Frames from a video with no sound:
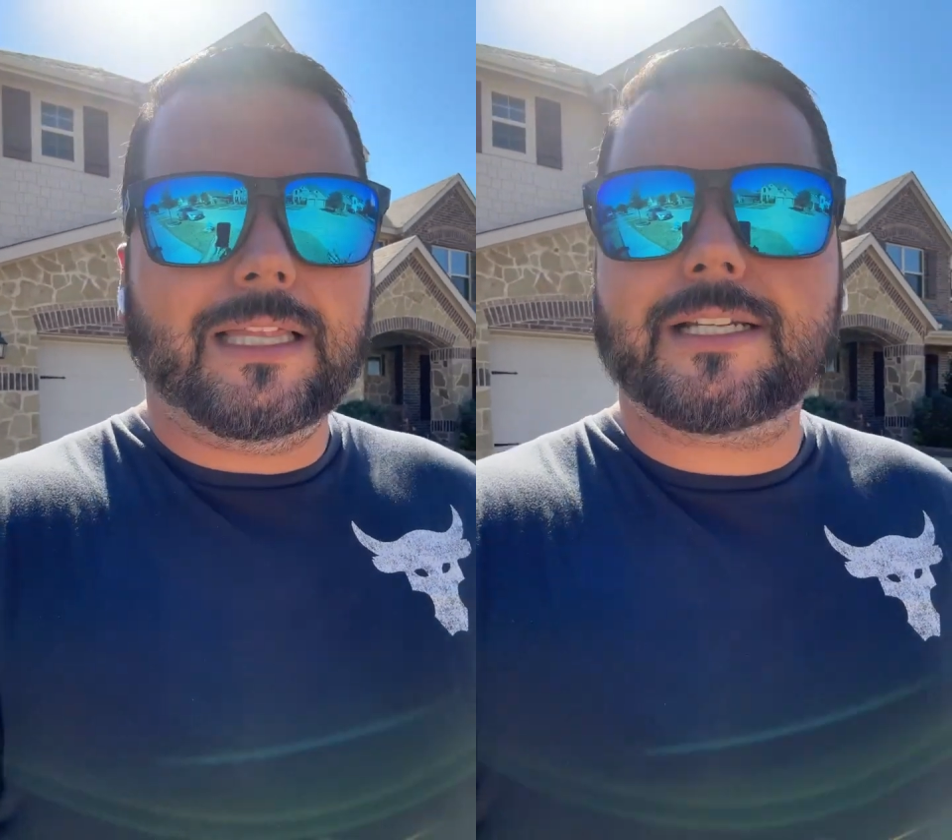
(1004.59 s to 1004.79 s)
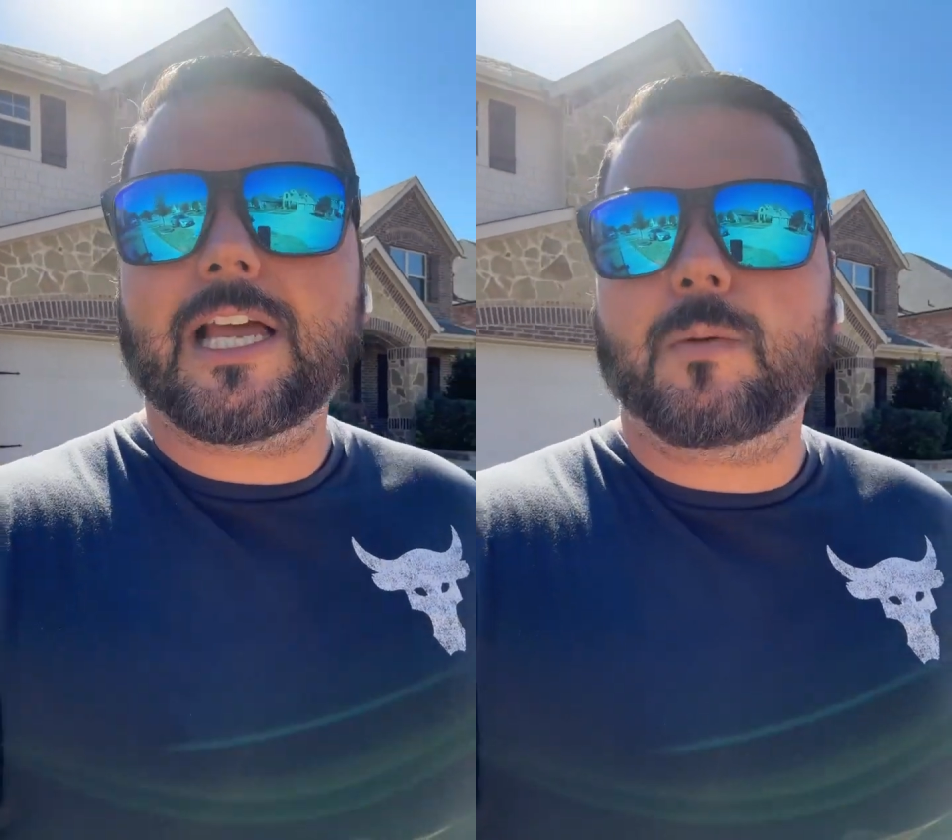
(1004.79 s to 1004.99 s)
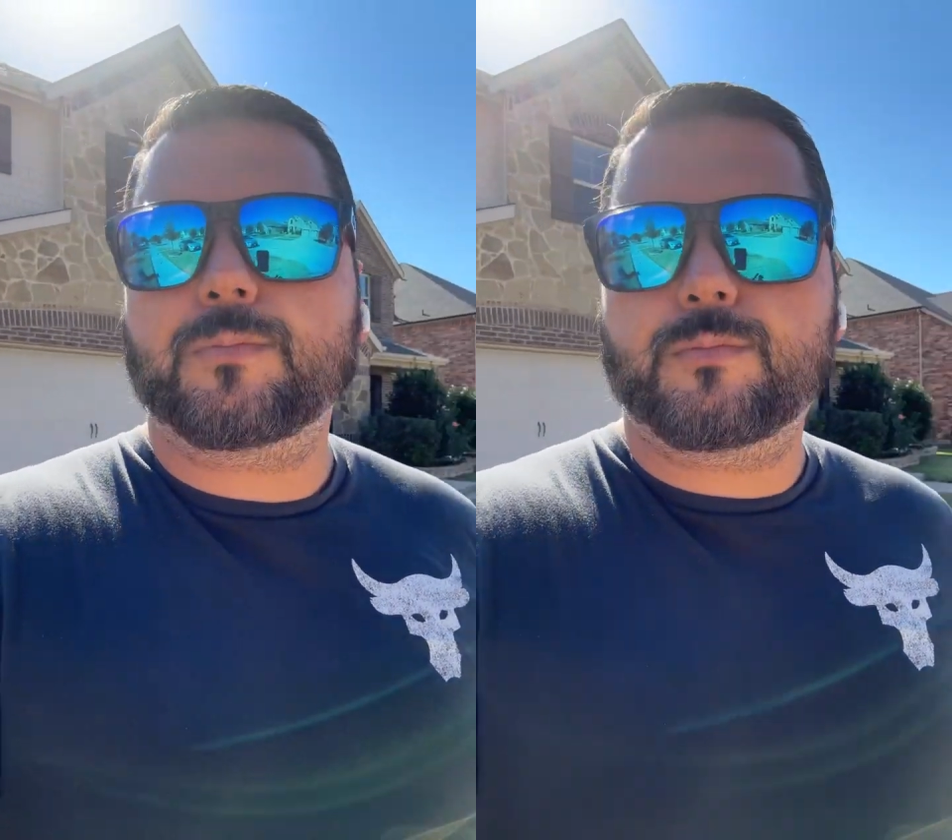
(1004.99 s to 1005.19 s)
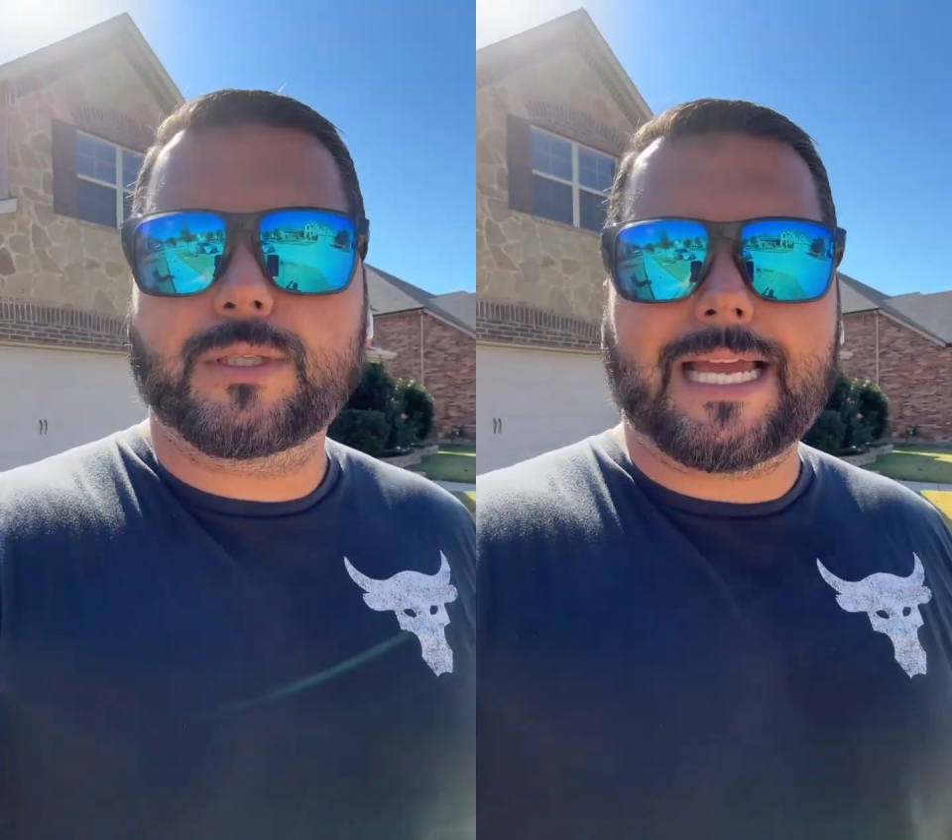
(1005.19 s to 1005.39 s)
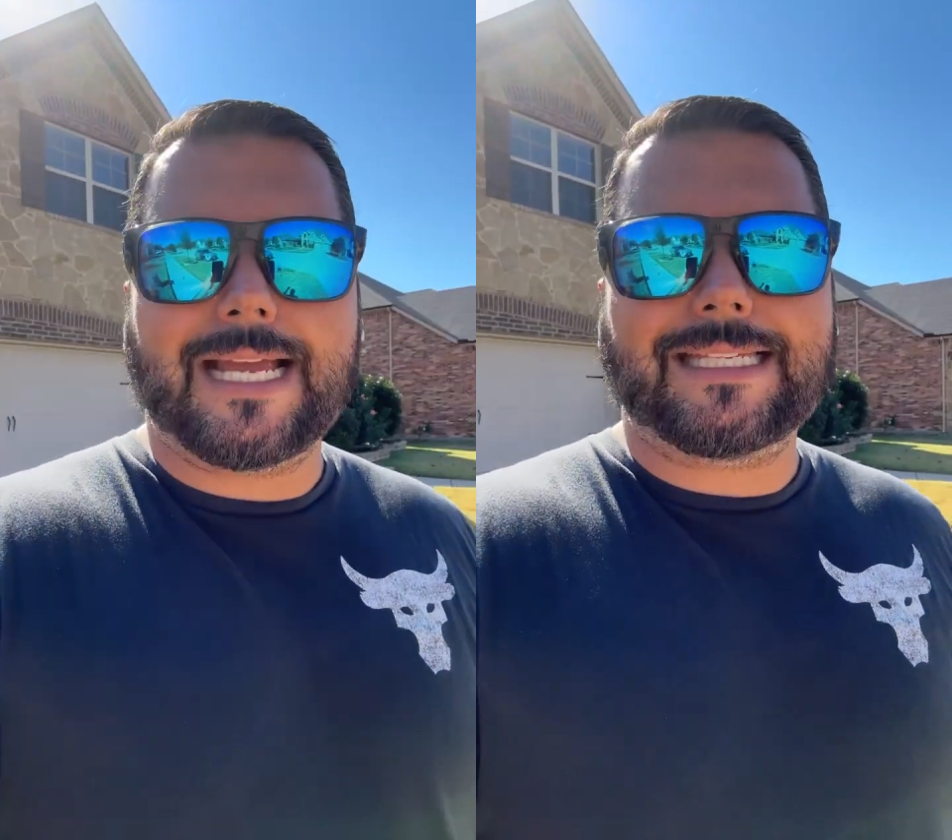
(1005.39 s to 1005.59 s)
Let us help
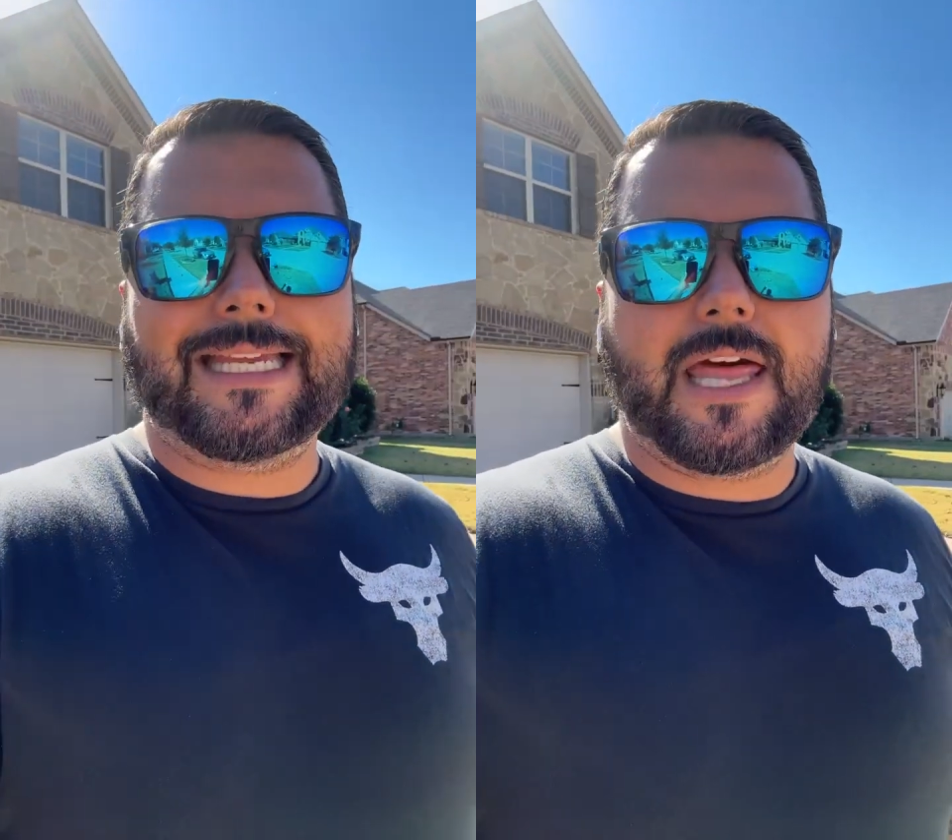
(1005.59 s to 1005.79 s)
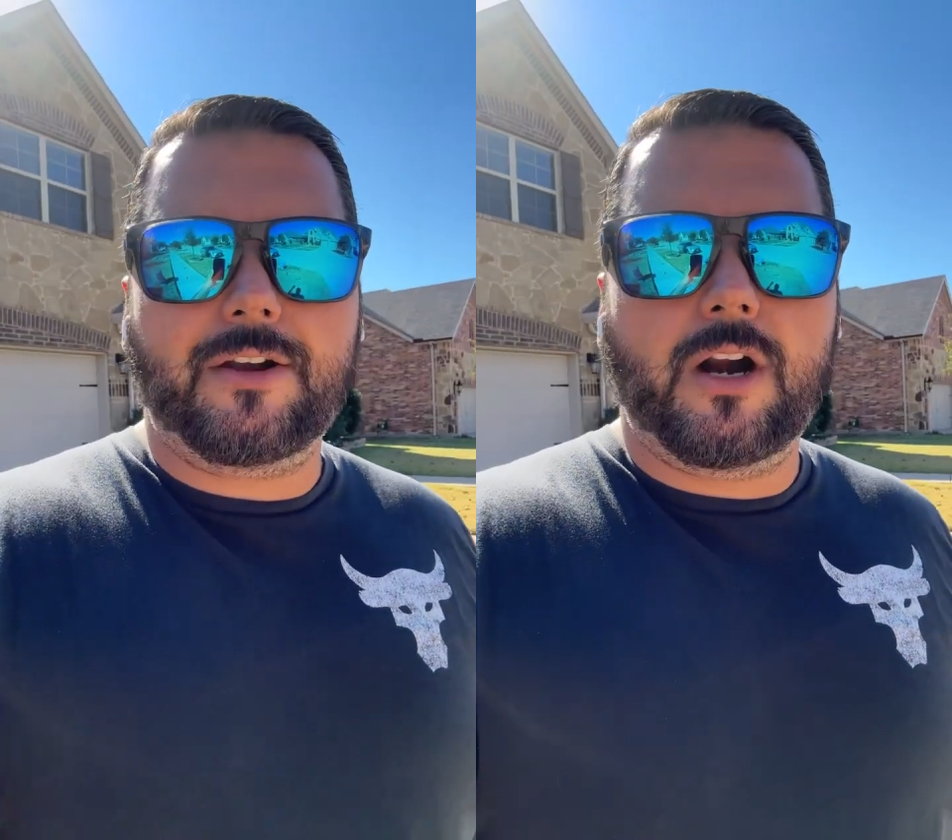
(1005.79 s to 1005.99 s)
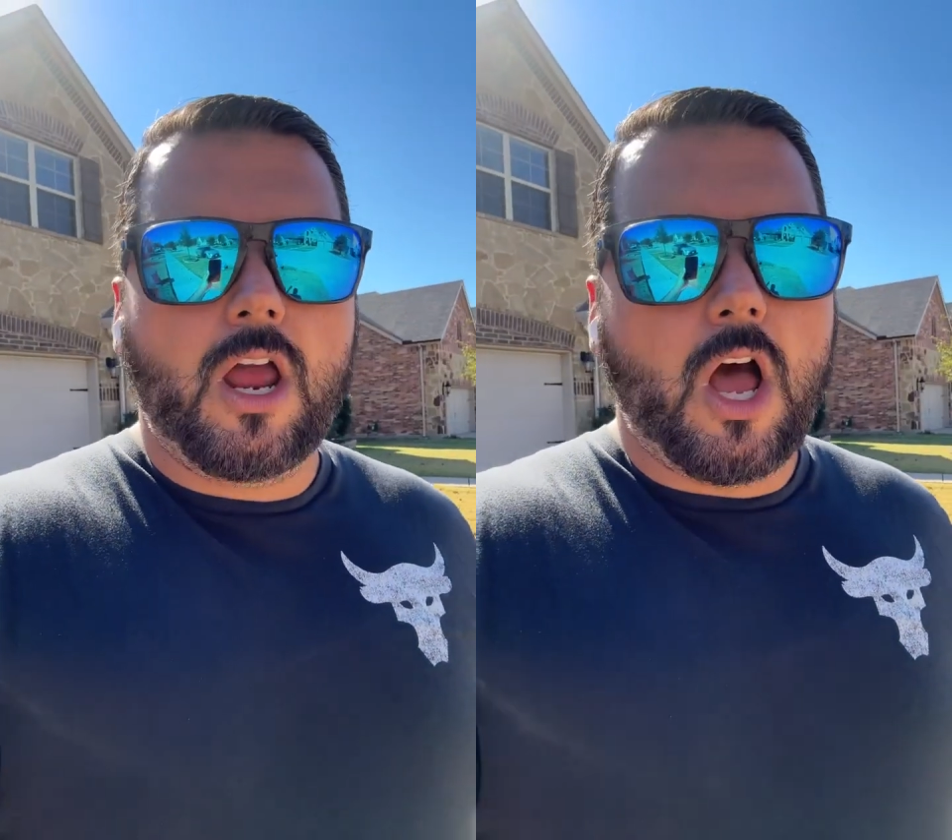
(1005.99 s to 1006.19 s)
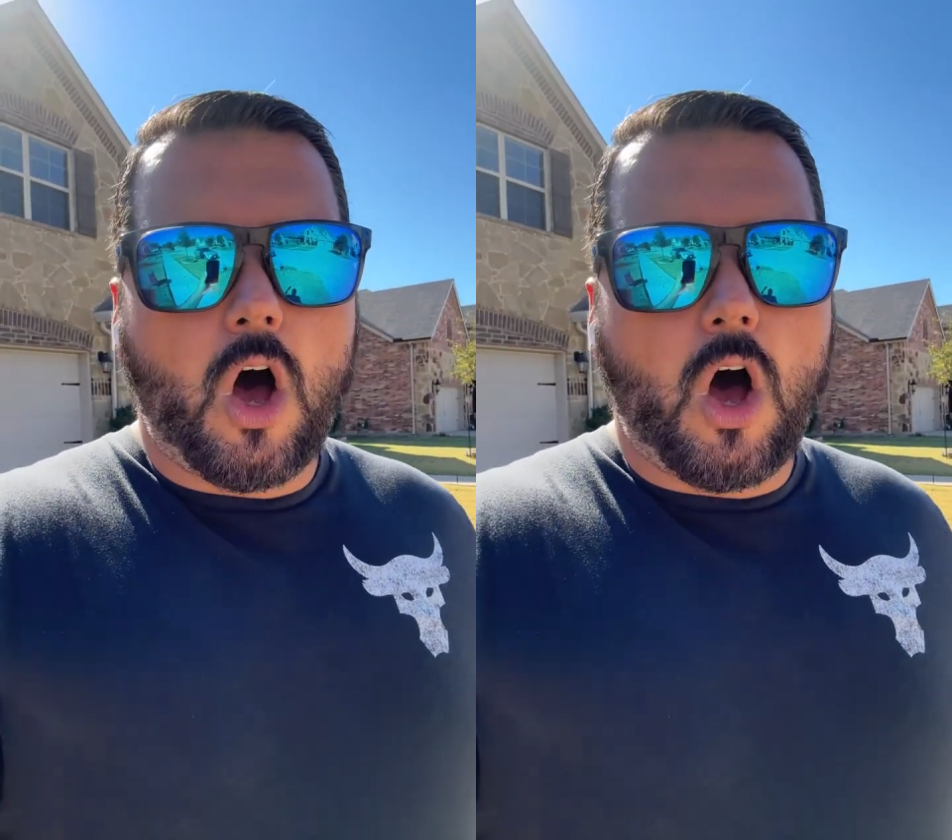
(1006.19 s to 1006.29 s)
put that together.